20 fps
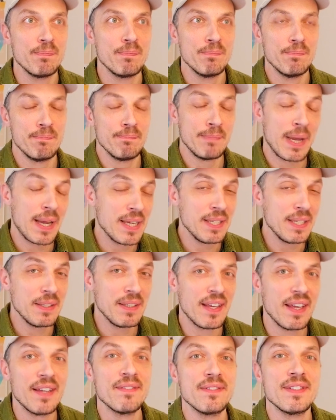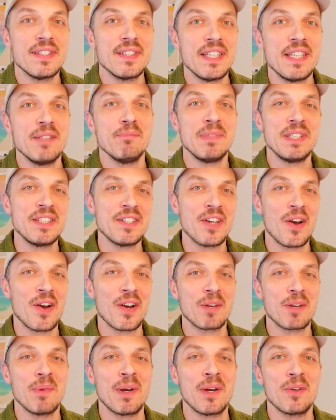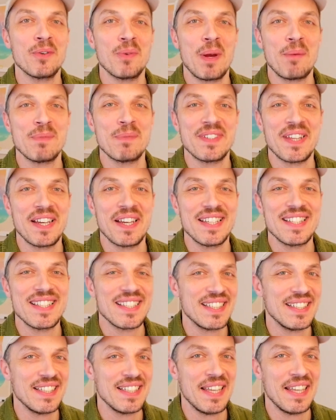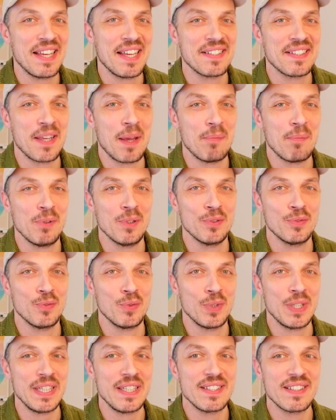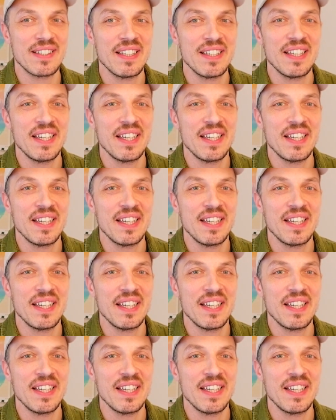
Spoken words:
might have seen me talk about websites in the last couple of weeks.